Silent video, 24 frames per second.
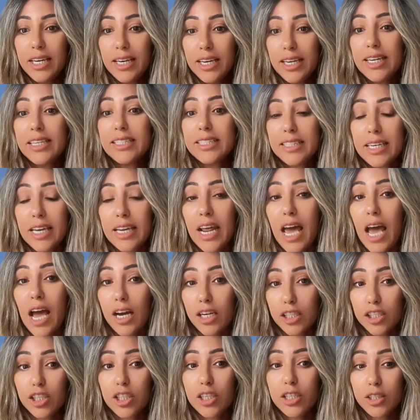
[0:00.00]
It can
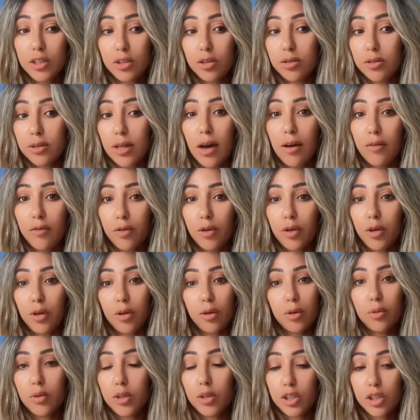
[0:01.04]
actually do that for
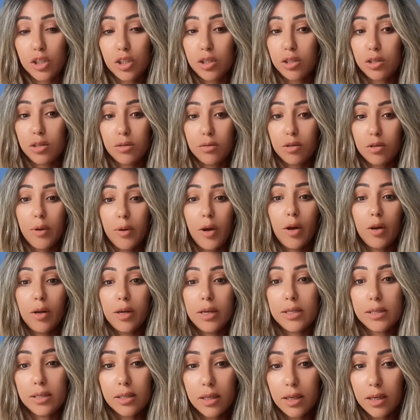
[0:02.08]
you, which is, to be
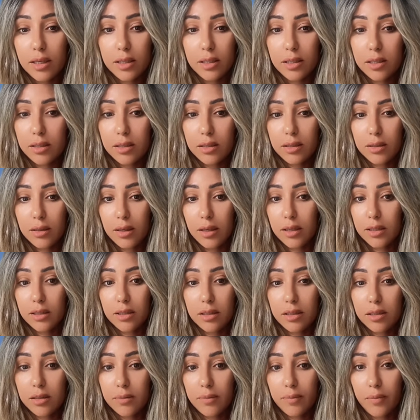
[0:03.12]
honest, it's
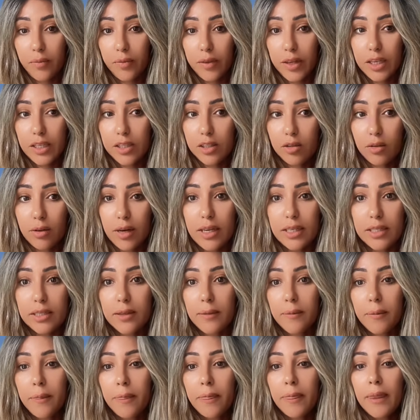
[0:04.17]
great.
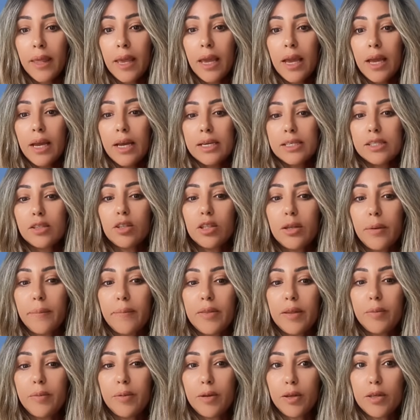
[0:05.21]
So
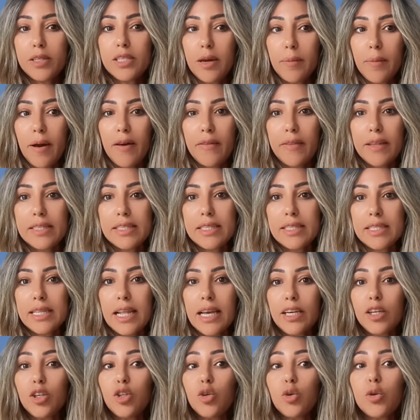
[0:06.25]
the beauty about this is
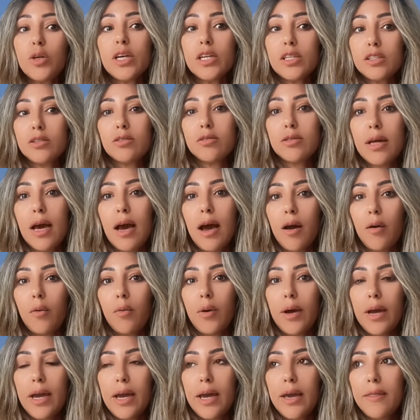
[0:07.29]
like you can do that
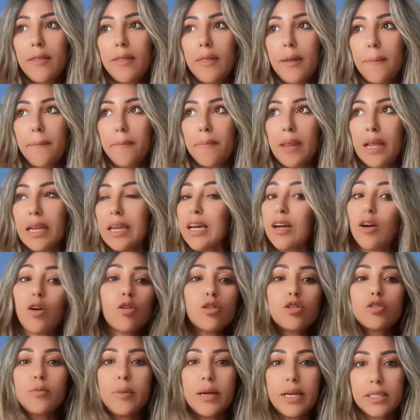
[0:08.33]
with like
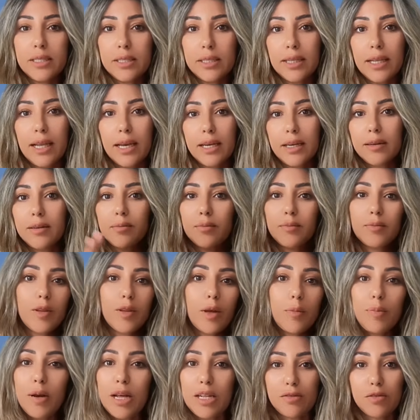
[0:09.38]
automated, like
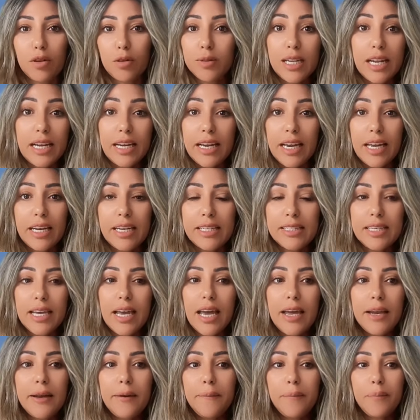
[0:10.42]
platforms like
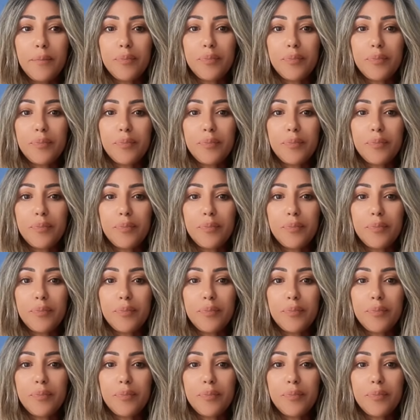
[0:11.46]
N10.